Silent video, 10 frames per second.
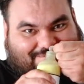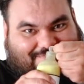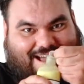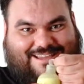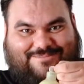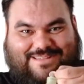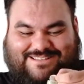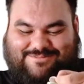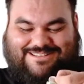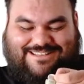I can
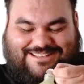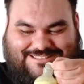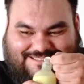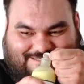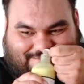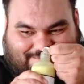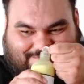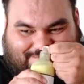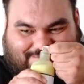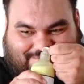mess with this.
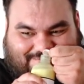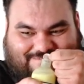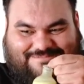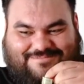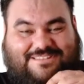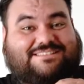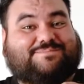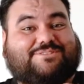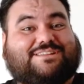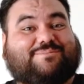This
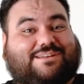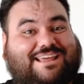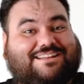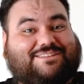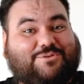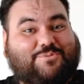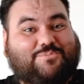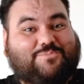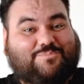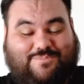smells like banana too.
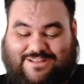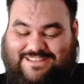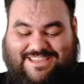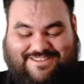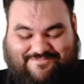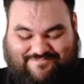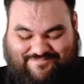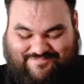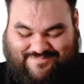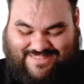I'll take it.
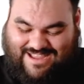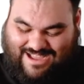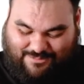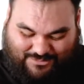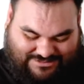I will